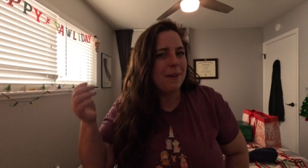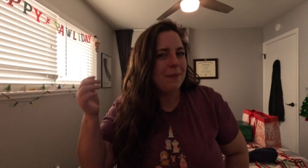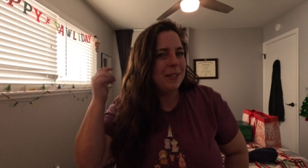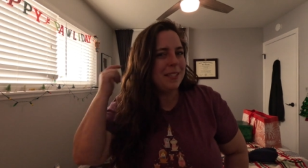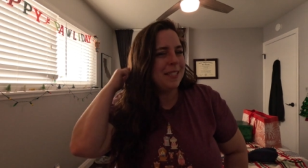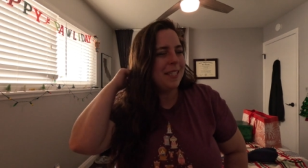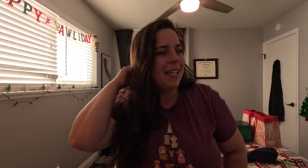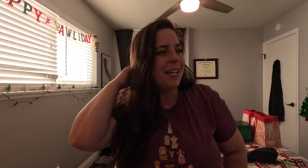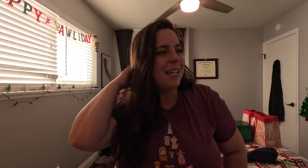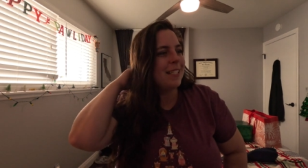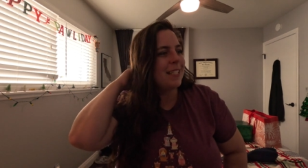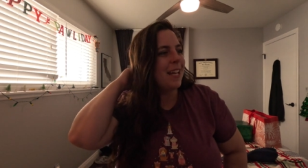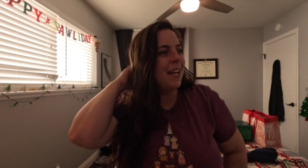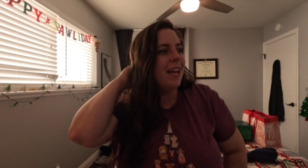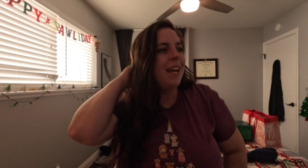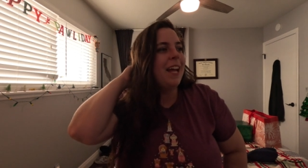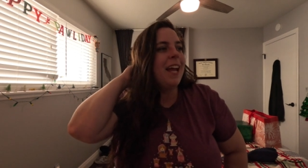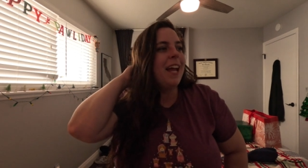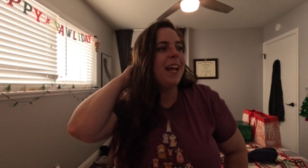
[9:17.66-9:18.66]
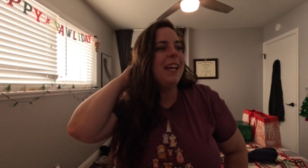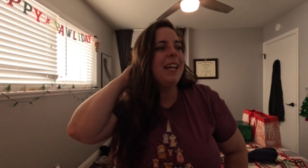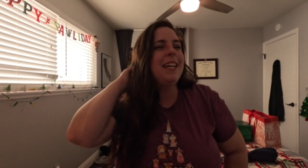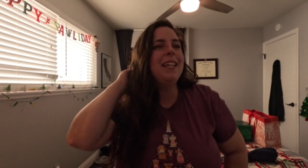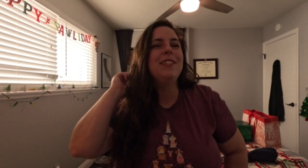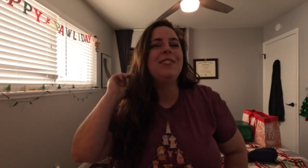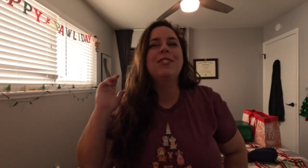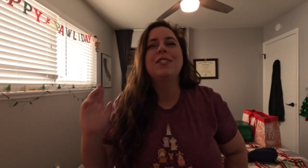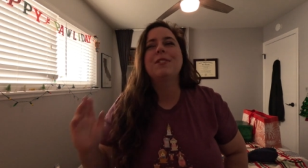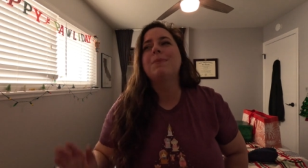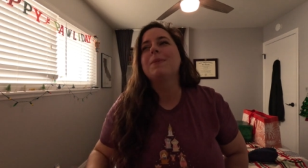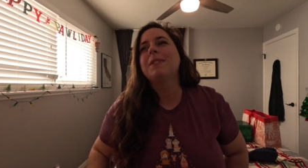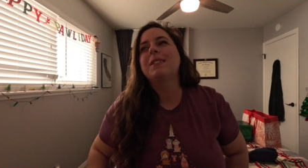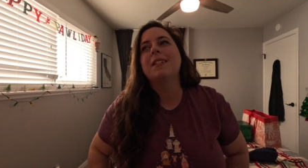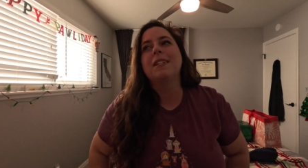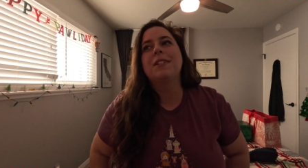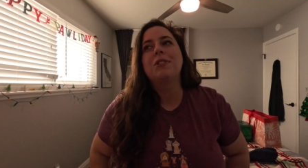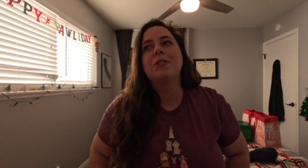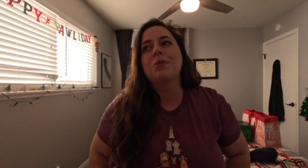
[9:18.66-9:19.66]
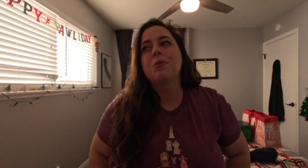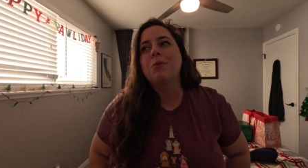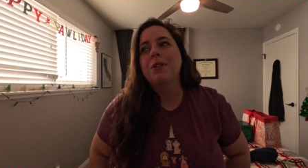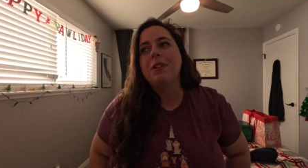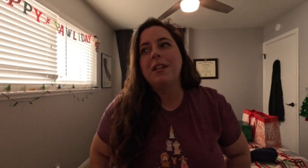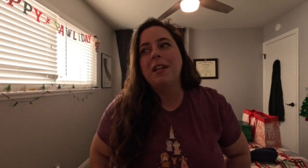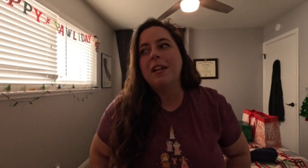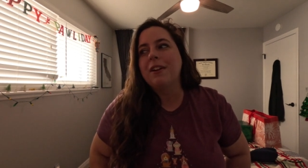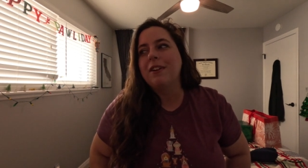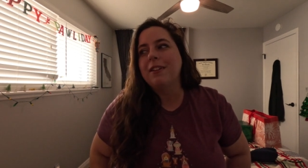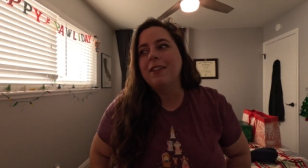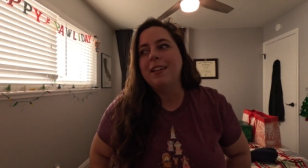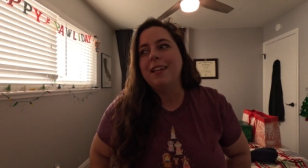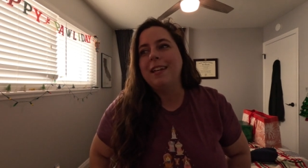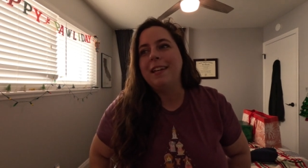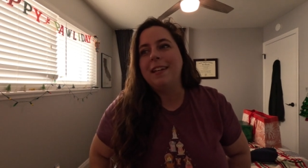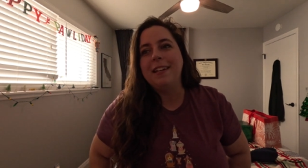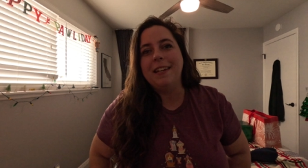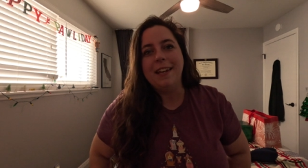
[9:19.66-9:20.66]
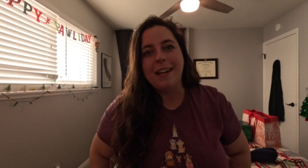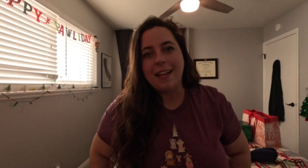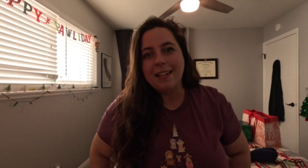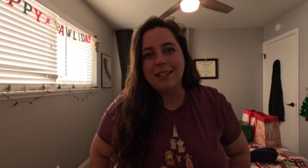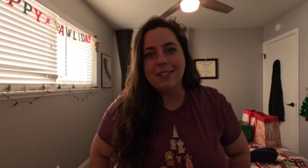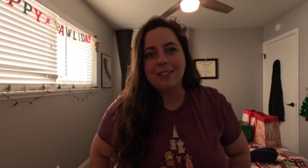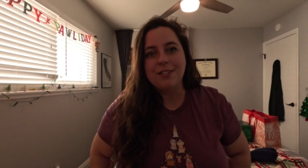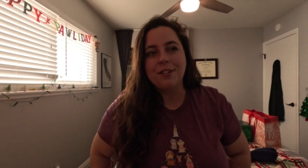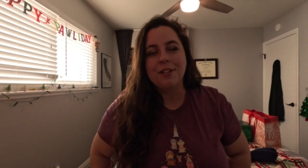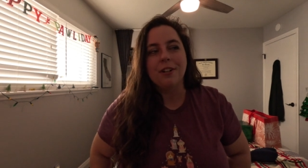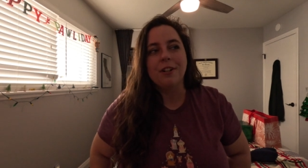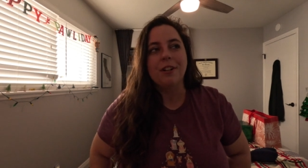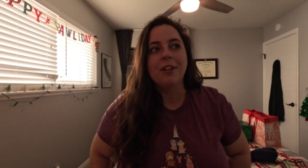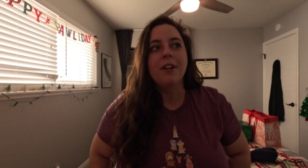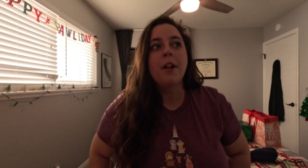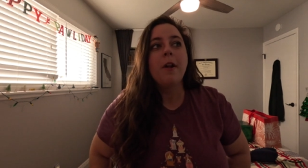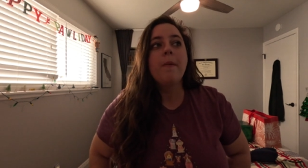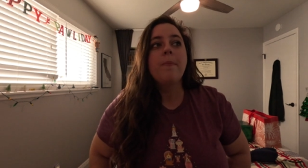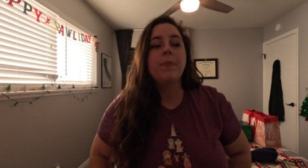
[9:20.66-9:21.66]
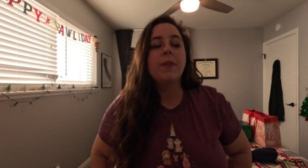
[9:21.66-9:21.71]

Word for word: that was it. And he just was extraordinarily nice to her.